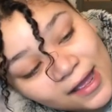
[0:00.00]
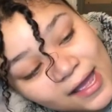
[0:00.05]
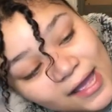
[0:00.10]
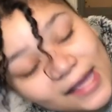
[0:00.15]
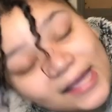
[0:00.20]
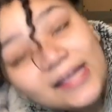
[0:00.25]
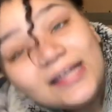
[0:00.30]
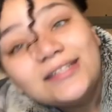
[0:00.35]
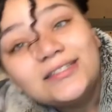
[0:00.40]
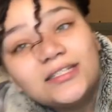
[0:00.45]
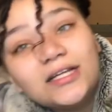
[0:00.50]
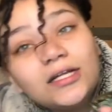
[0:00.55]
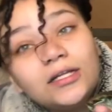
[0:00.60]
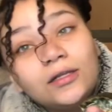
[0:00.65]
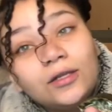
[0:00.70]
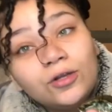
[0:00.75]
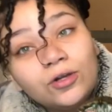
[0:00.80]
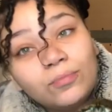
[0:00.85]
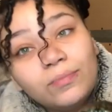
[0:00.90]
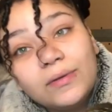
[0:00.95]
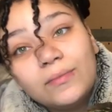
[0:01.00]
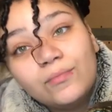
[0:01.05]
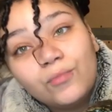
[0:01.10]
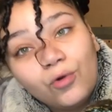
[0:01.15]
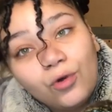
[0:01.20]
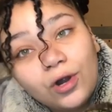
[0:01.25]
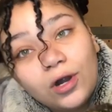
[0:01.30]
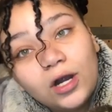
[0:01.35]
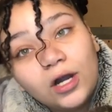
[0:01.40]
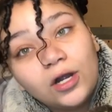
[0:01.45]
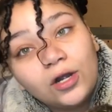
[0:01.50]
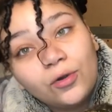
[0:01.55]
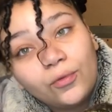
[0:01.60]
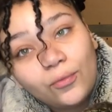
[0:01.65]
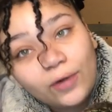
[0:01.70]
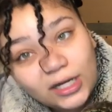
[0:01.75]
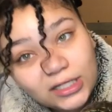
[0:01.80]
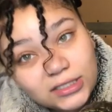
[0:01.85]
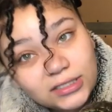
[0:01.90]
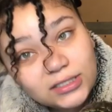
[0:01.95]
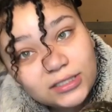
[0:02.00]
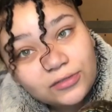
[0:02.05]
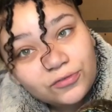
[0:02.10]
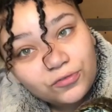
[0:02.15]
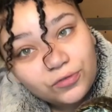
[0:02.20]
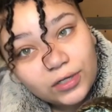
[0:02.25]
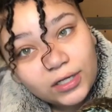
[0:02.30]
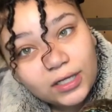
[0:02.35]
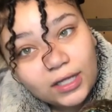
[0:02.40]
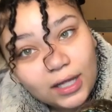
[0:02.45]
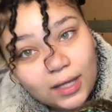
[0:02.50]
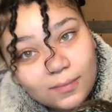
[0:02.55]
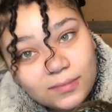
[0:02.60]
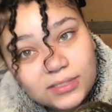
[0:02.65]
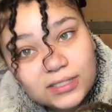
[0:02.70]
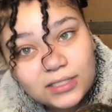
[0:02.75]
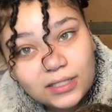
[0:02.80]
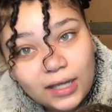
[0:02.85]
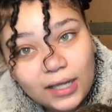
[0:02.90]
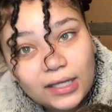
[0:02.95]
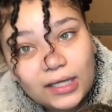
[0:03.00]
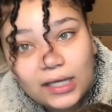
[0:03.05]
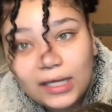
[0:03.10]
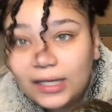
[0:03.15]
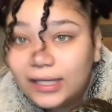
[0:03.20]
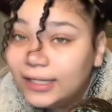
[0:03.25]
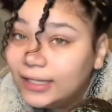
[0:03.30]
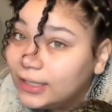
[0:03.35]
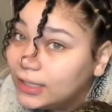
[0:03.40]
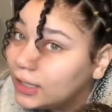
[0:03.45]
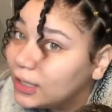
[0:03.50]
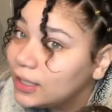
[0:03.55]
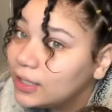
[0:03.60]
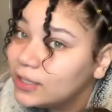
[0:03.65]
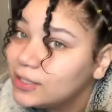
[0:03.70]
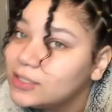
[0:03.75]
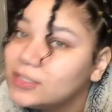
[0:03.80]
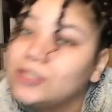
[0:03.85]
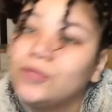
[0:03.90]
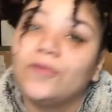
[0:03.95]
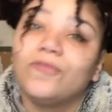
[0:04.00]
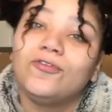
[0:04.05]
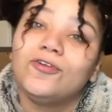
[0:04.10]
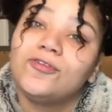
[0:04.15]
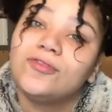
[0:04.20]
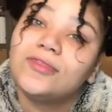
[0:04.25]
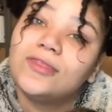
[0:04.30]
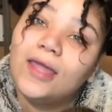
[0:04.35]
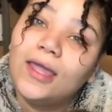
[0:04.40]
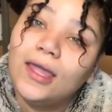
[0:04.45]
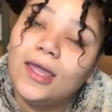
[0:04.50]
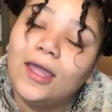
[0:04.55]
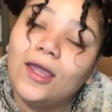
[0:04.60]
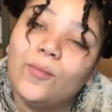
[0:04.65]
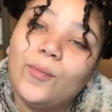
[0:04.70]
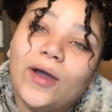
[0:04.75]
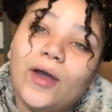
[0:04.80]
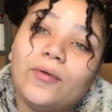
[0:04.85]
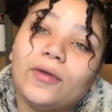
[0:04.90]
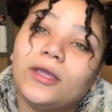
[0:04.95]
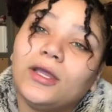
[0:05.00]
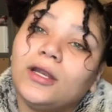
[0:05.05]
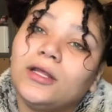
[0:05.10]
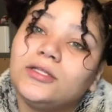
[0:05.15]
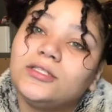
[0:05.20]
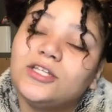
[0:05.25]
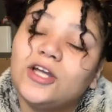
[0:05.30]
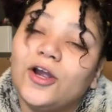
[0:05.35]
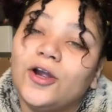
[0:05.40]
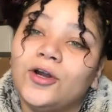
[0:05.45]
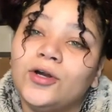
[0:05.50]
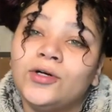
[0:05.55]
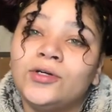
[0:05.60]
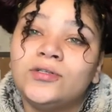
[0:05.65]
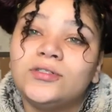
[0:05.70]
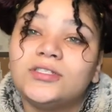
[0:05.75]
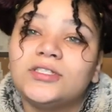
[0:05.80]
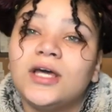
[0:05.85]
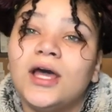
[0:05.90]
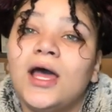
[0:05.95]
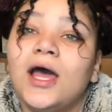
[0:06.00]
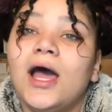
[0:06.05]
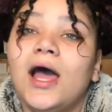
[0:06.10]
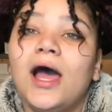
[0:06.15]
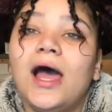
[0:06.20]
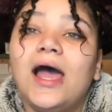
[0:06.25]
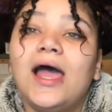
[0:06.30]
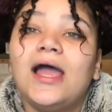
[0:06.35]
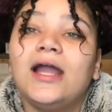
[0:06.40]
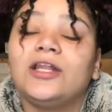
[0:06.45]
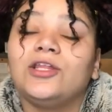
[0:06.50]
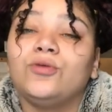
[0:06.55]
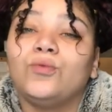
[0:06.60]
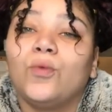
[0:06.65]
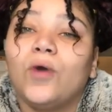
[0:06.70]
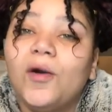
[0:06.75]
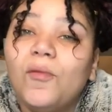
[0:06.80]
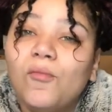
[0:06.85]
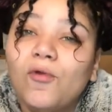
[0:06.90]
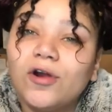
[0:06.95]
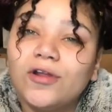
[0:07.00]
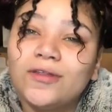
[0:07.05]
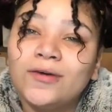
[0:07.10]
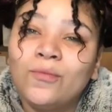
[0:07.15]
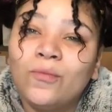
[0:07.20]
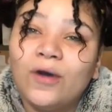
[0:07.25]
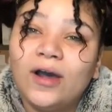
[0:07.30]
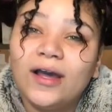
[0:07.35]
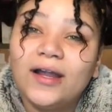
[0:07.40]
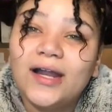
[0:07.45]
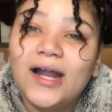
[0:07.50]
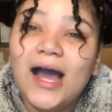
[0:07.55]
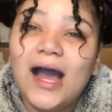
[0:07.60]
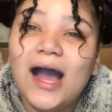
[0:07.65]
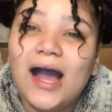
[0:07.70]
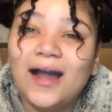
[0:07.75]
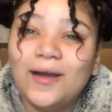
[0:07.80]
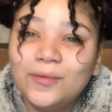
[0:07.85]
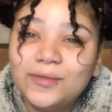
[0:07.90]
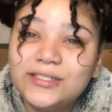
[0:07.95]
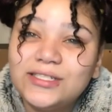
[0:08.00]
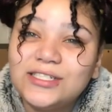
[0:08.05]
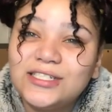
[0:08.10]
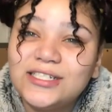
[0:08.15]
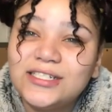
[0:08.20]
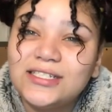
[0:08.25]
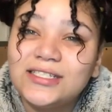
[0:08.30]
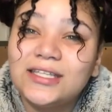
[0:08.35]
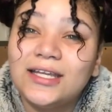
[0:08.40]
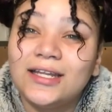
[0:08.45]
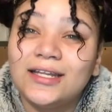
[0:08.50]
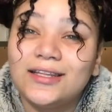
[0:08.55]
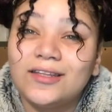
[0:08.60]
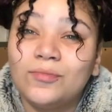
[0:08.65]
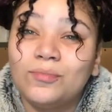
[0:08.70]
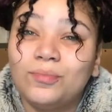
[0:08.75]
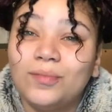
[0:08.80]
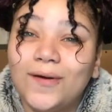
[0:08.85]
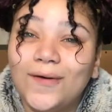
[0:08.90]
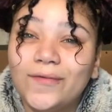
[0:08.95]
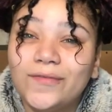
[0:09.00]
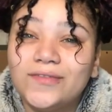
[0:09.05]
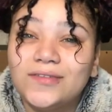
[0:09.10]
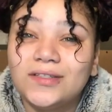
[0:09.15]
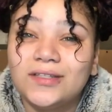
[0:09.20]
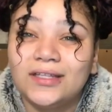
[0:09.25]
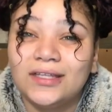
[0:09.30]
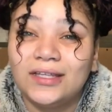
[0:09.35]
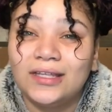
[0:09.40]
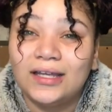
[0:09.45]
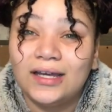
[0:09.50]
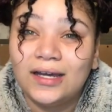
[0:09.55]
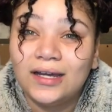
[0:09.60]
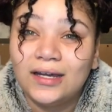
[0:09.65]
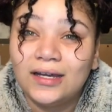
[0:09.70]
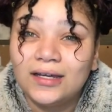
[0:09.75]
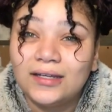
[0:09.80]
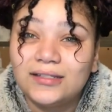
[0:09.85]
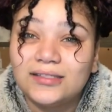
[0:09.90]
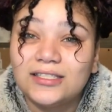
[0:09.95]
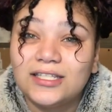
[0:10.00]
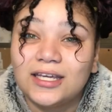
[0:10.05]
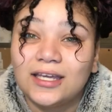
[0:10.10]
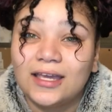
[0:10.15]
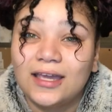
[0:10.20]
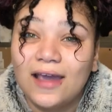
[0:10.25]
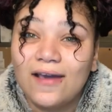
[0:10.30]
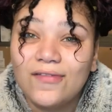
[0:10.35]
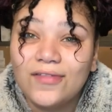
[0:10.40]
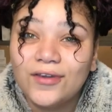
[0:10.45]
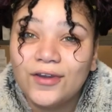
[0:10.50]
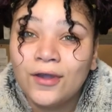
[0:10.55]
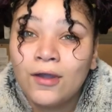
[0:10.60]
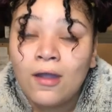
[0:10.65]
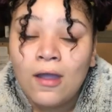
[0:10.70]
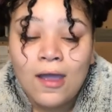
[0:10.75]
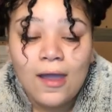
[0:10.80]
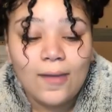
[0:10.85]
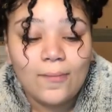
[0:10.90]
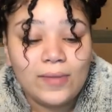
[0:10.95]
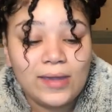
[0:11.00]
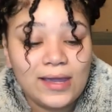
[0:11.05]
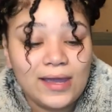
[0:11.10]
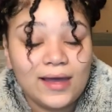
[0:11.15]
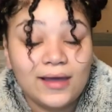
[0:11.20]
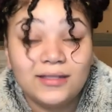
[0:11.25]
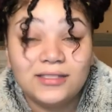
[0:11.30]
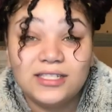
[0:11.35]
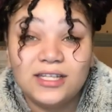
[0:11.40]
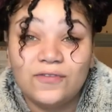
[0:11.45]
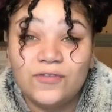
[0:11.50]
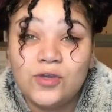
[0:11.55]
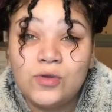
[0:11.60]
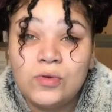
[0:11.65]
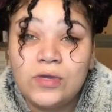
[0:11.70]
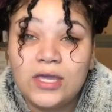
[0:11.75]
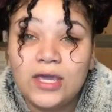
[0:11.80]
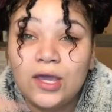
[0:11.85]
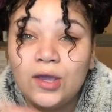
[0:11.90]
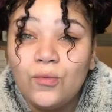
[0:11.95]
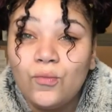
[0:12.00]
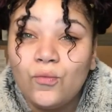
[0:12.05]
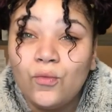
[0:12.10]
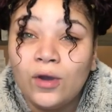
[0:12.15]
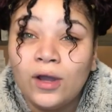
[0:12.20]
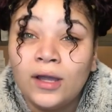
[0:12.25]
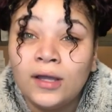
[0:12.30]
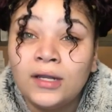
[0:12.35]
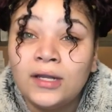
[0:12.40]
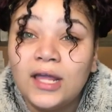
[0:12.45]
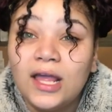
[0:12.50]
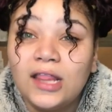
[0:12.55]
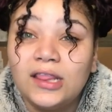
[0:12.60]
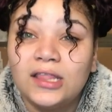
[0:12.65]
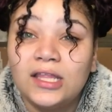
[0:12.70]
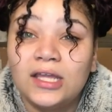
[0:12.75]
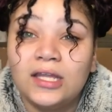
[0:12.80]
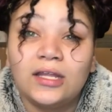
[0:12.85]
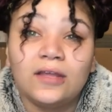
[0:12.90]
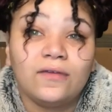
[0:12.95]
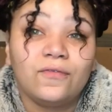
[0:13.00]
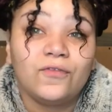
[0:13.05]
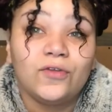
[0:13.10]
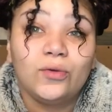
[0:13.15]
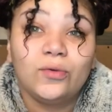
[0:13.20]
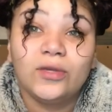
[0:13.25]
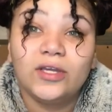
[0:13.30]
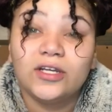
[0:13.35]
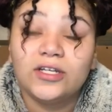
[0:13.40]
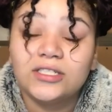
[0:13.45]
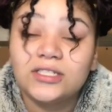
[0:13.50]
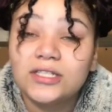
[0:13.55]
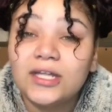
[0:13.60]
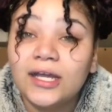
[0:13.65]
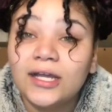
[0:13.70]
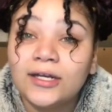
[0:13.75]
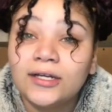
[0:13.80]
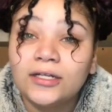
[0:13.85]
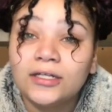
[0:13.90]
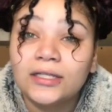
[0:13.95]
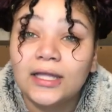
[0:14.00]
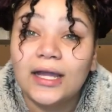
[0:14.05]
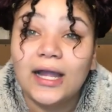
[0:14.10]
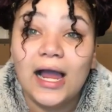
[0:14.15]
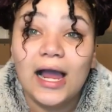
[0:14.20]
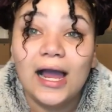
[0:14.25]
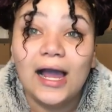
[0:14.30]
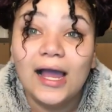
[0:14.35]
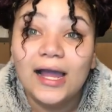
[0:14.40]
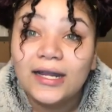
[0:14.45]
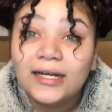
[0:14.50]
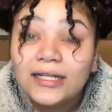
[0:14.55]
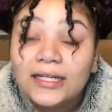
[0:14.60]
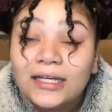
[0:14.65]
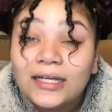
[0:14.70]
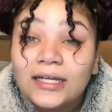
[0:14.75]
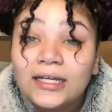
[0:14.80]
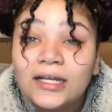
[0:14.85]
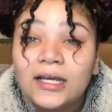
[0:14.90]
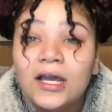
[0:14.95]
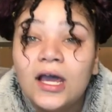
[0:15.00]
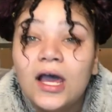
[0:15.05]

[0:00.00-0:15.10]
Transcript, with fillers: He's a little bit more aggressive when it comes to like eating. So if you're thinking about getting turtles and you want more than one, I would suggest getting them both young together because if you get one and then a few years later, like I did,